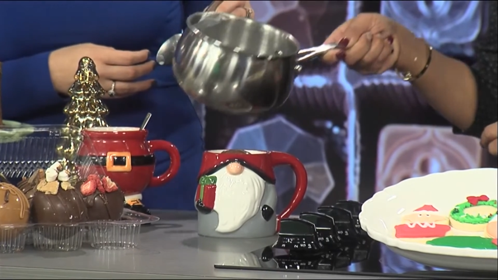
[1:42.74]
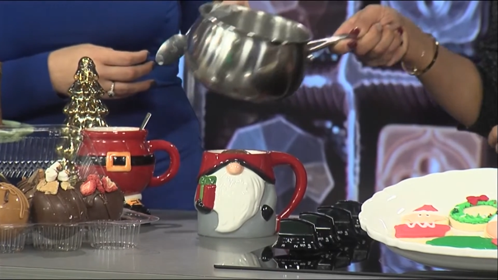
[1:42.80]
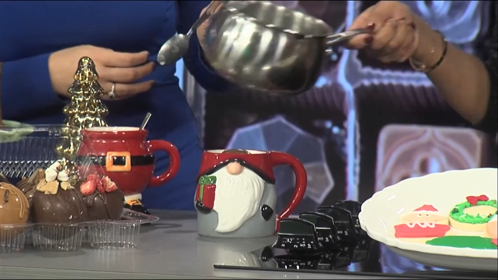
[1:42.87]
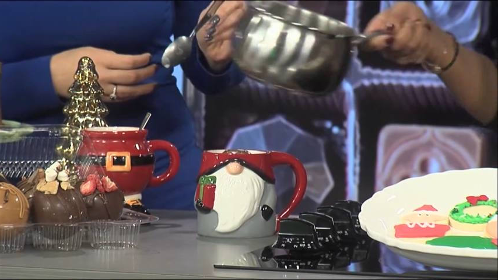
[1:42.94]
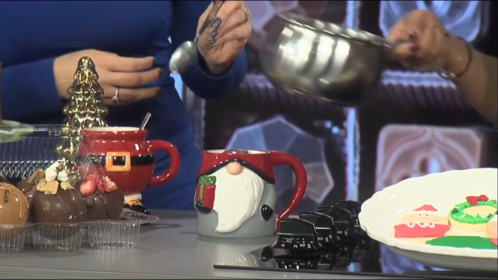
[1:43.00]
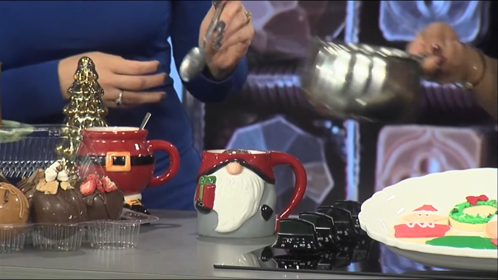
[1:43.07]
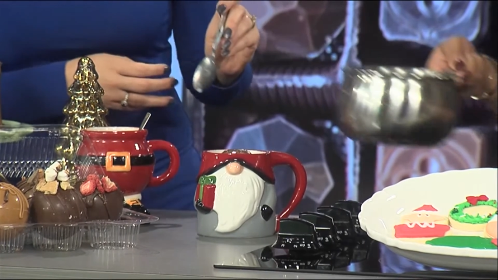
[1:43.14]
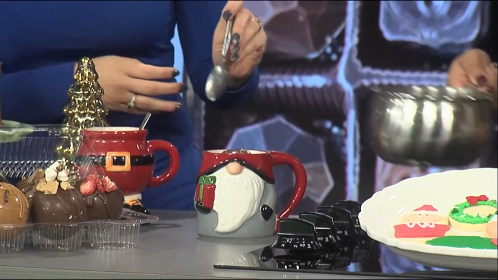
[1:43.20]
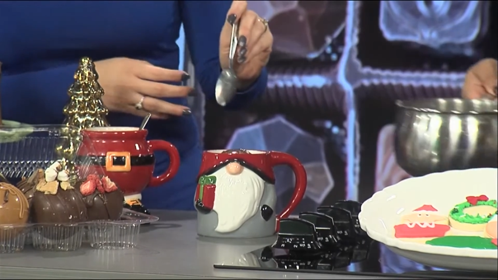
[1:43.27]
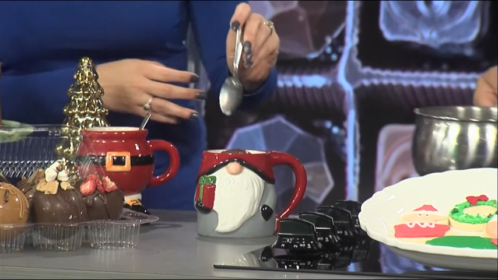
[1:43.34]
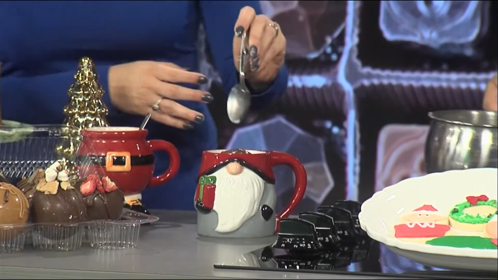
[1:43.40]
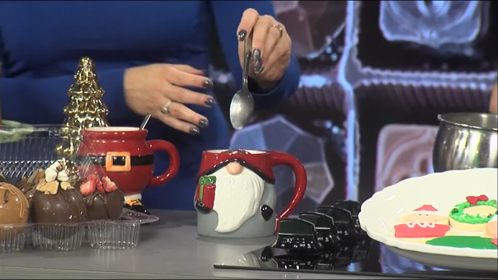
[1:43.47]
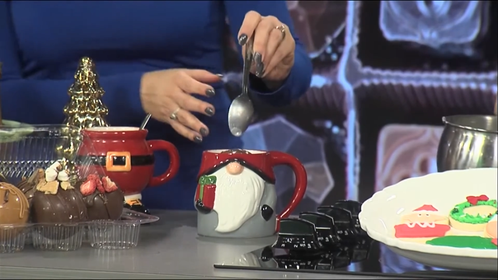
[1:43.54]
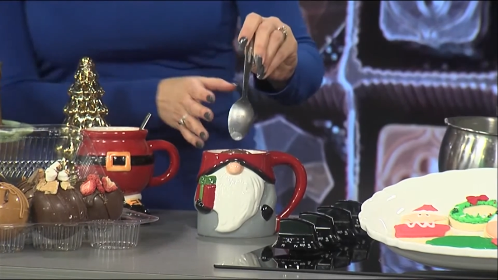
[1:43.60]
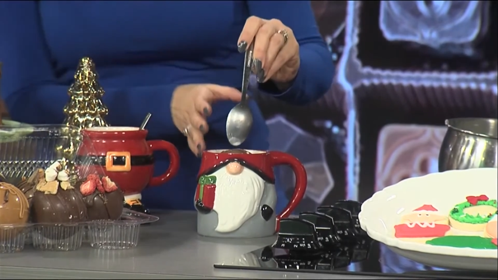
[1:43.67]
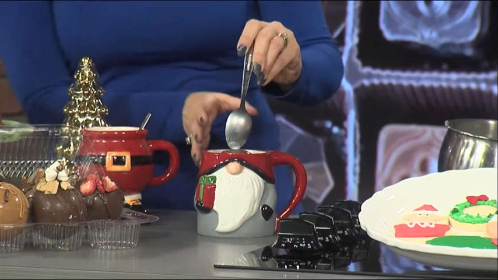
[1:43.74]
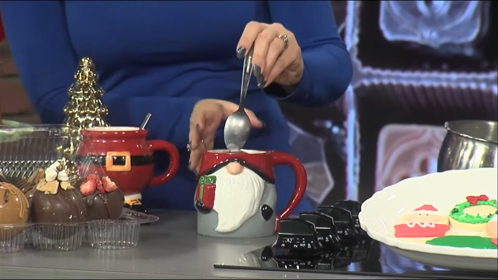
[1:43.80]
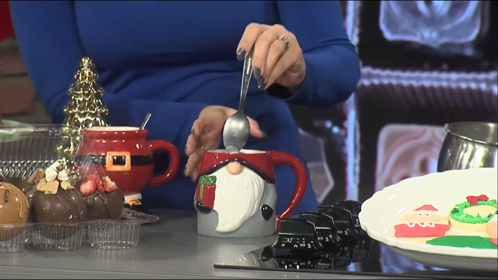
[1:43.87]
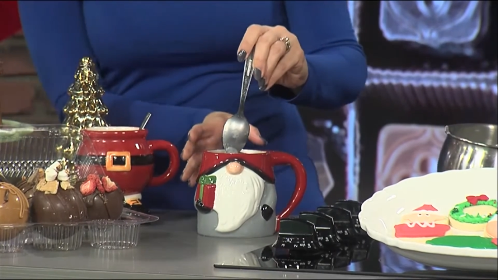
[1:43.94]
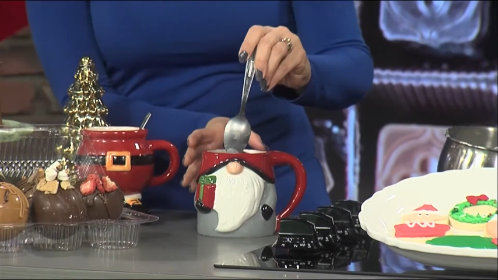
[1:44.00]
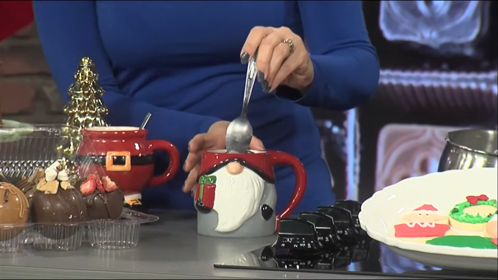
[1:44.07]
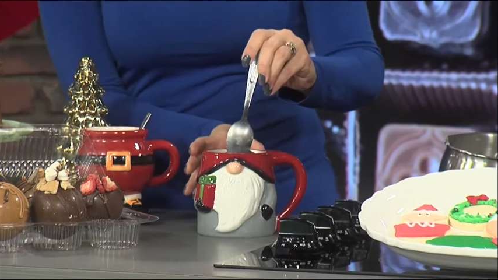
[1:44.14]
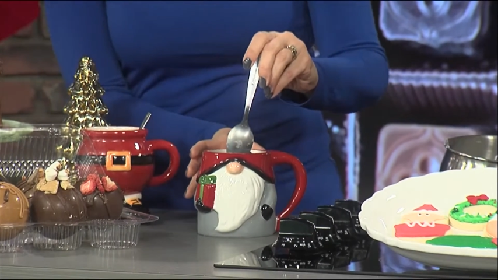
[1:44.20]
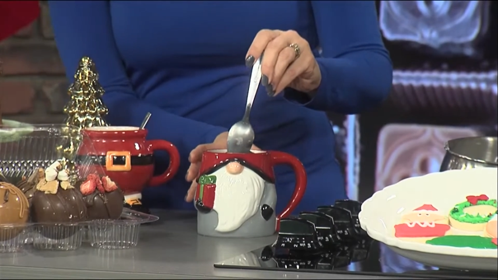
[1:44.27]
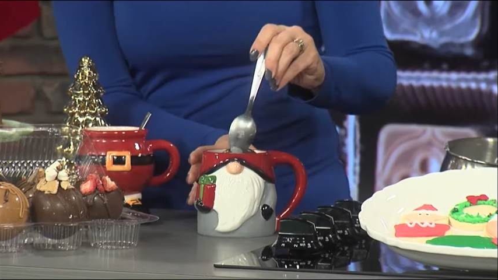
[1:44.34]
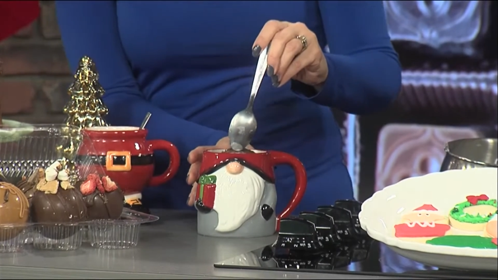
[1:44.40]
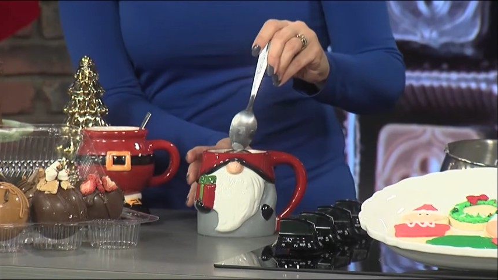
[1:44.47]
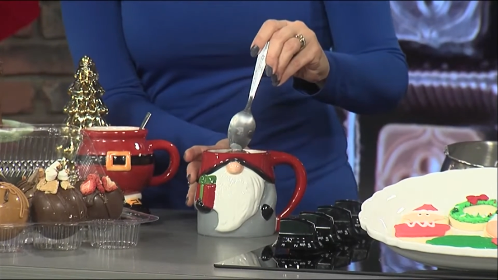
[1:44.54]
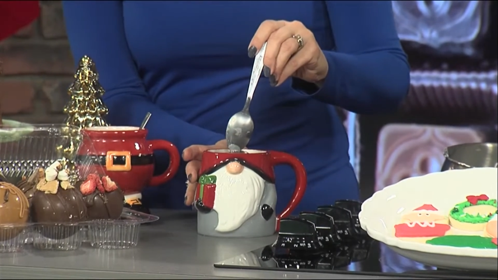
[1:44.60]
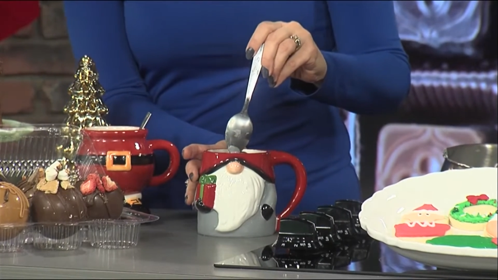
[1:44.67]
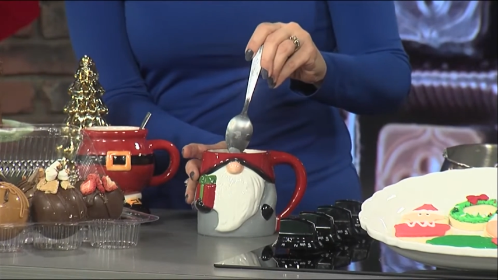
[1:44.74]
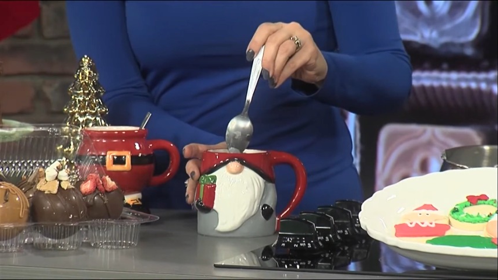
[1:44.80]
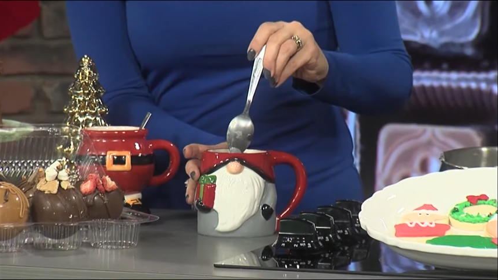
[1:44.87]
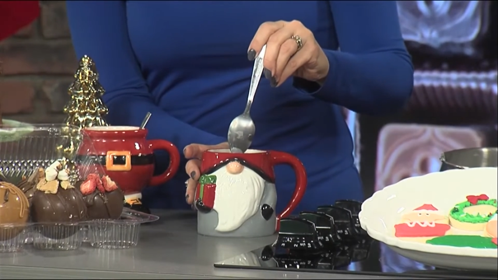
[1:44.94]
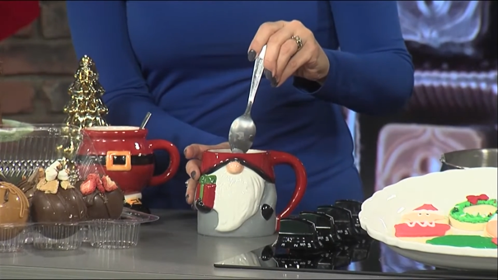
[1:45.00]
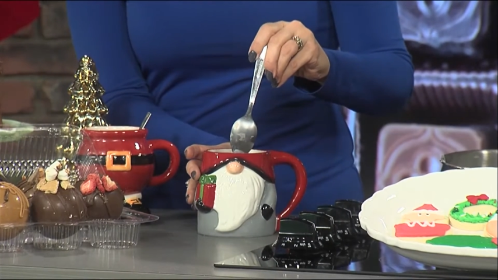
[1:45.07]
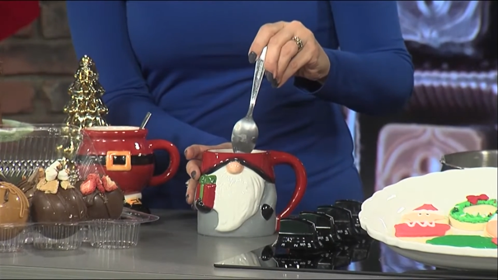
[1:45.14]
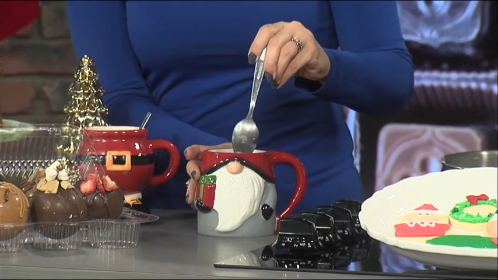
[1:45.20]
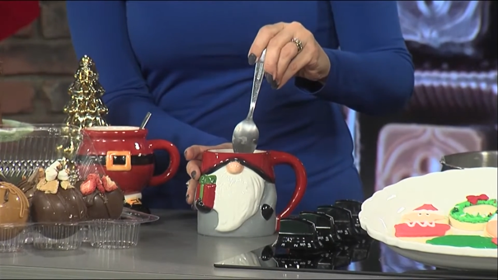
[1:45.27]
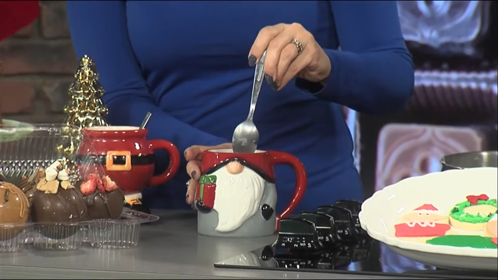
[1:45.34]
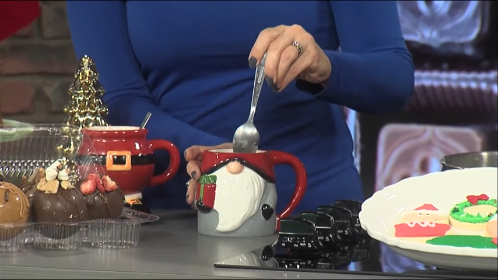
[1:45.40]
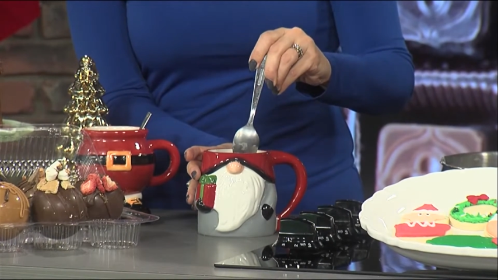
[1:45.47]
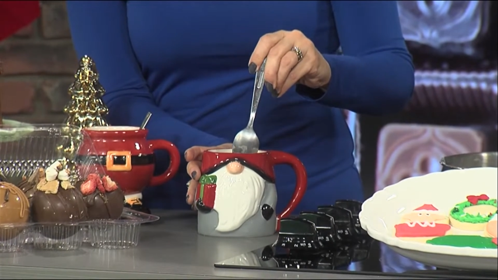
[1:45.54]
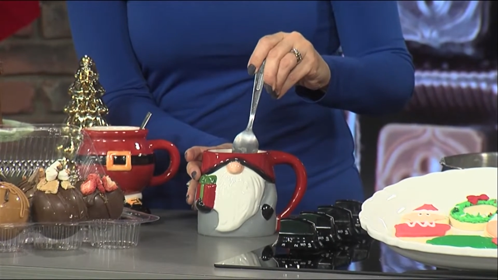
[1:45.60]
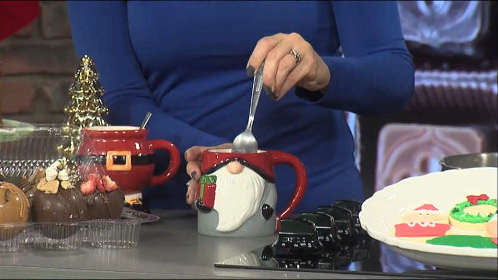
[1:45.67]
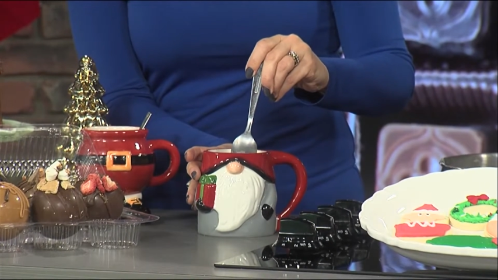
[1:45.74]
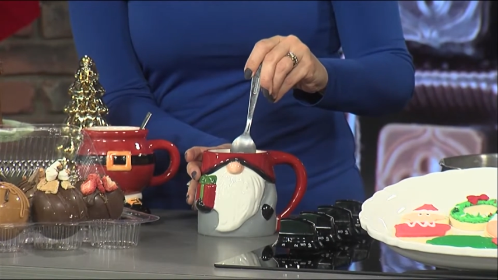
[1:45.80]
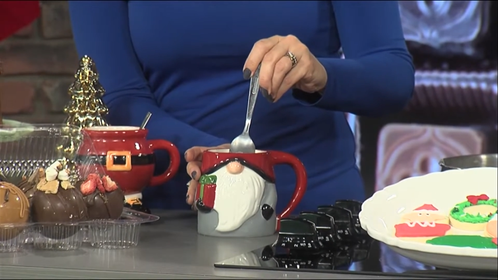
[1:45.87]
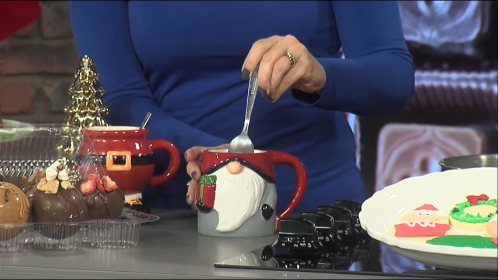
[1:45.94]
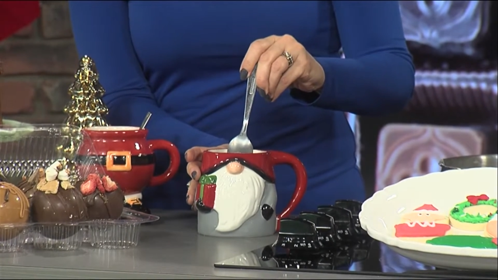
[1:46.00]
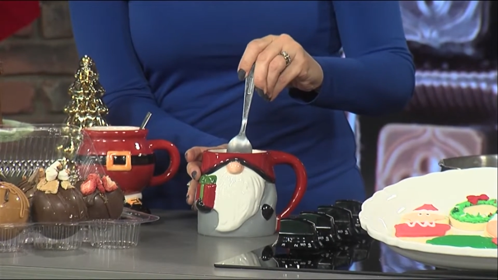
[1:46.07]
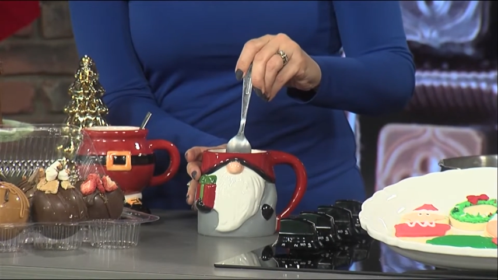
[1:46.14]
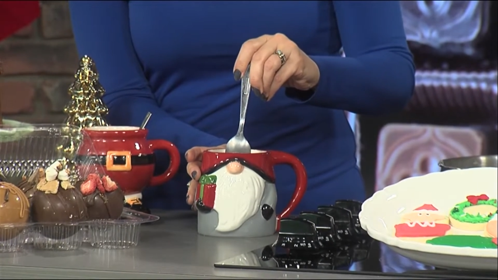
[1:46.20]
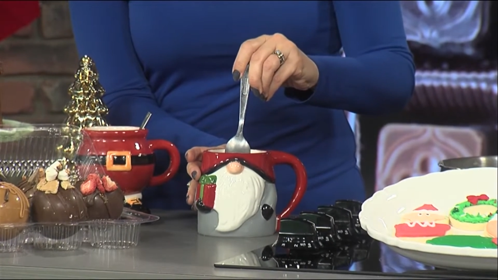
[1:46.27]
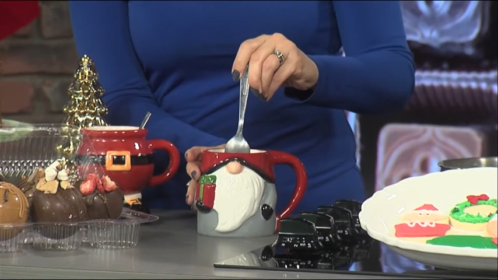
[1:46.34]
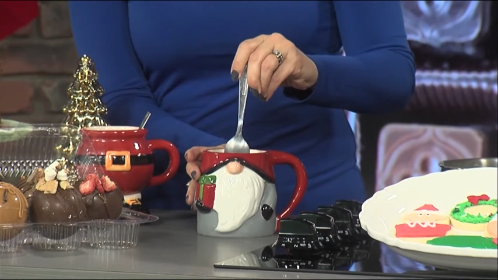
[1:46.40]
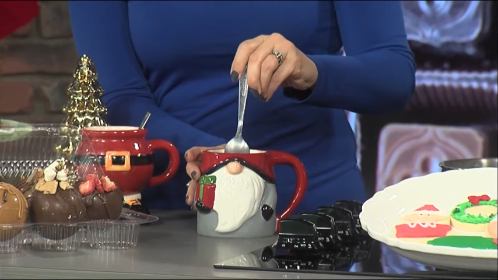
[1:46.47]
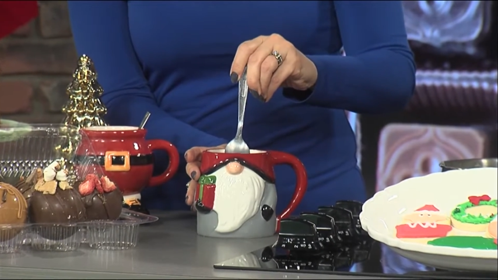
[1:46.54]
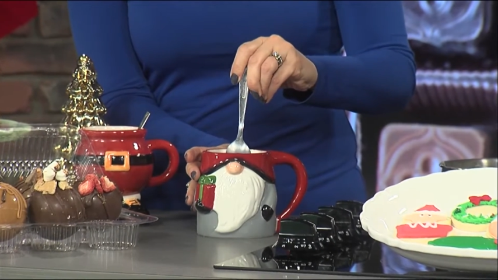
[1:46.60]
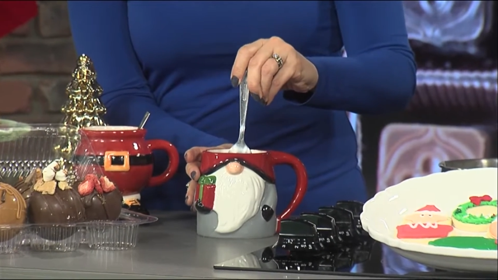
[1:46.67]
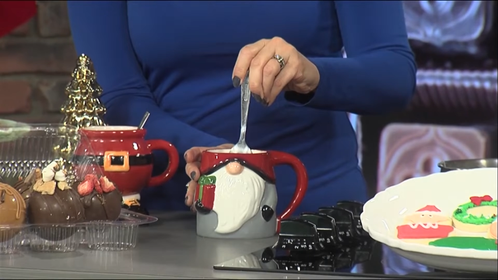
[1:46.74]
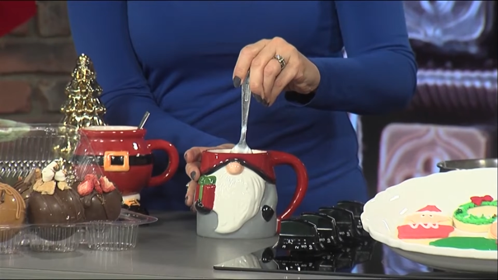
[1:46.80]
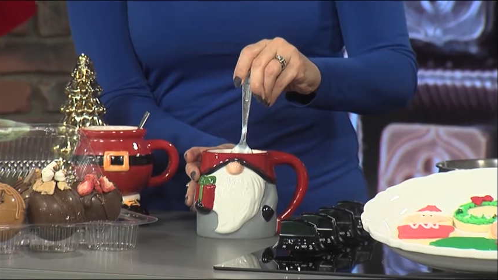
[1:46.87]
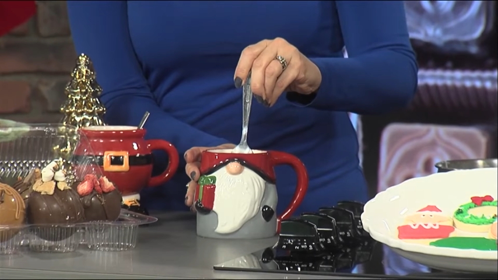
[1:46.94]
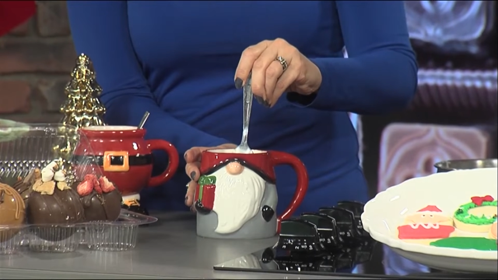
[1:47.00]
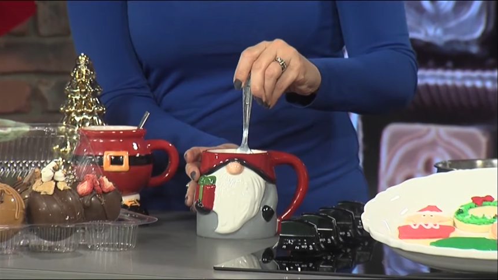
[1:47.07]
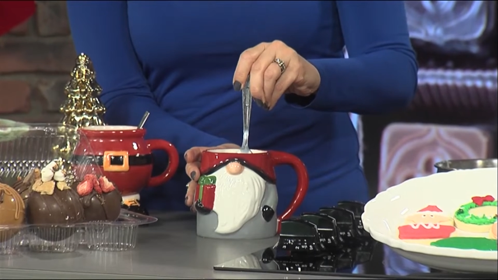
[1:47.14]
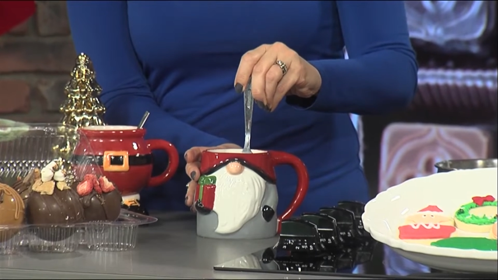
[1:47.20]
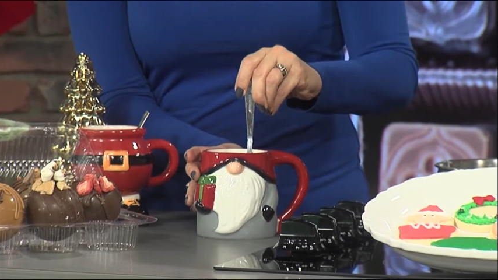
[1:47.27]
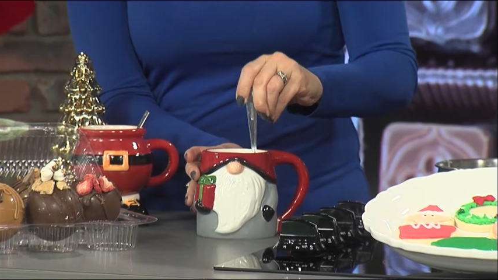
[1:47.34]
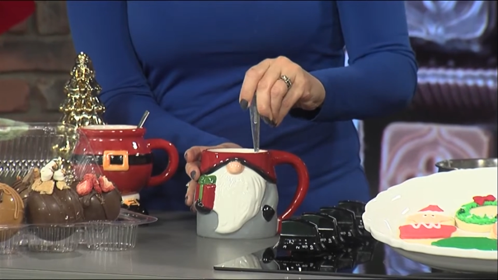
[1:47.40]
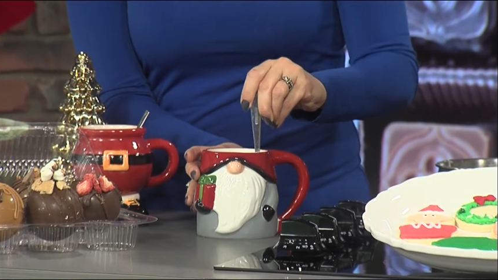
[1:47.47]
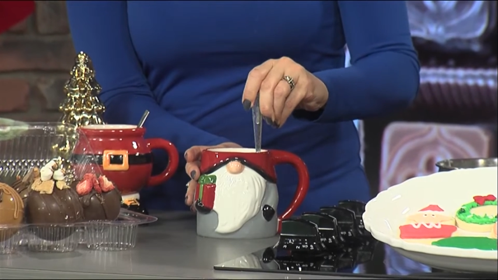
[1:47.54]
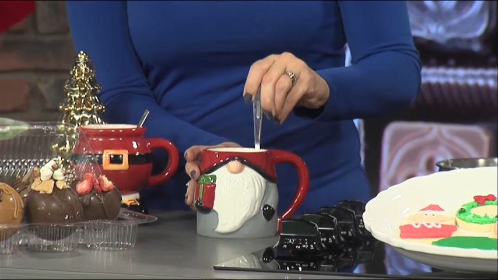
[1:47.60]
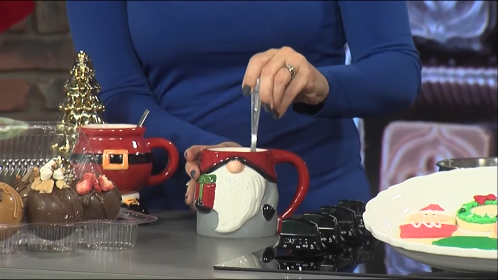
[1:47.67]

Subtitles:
No face is visible, so there are no lips to read.